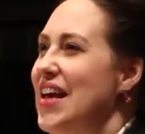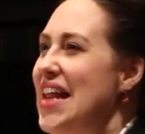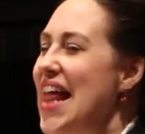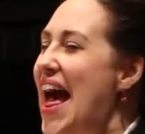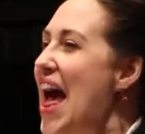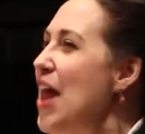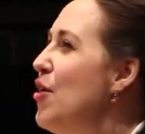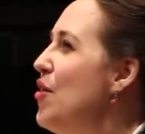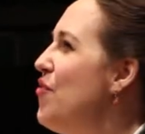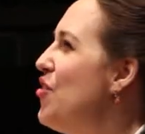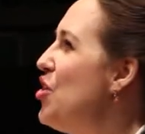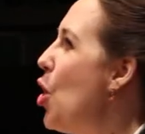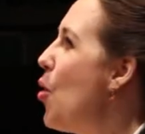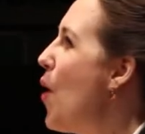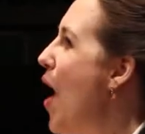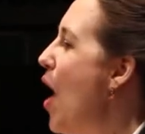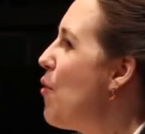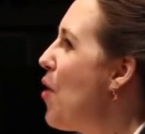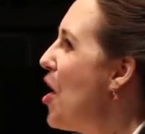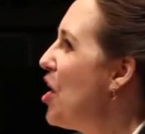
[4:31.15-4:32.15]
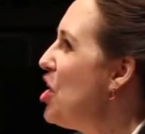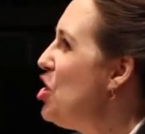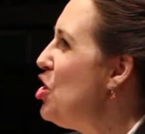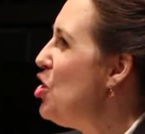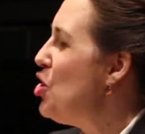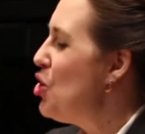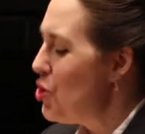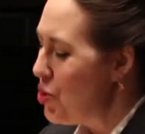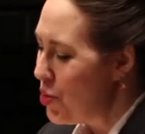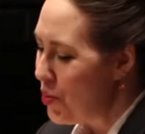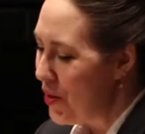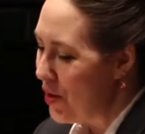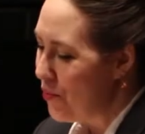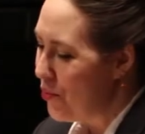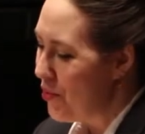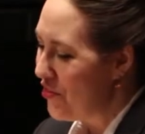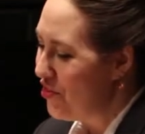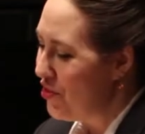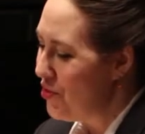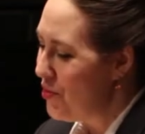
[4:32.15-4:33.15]
I don't even know how I knew
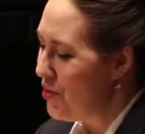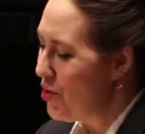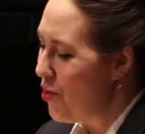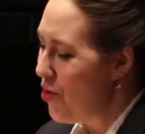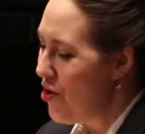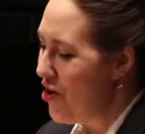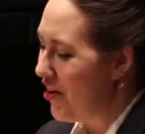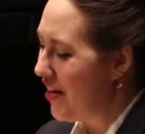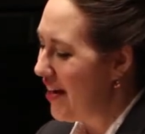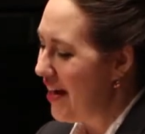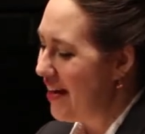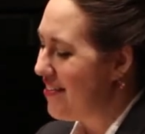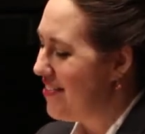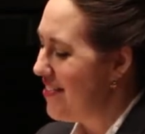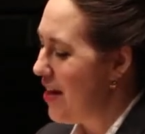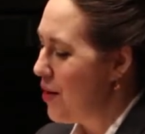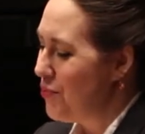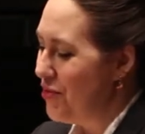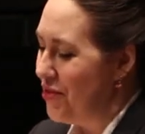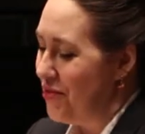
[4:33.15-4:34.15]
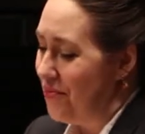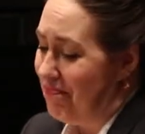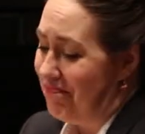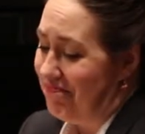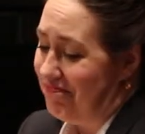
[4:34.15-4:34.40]
it was New York, except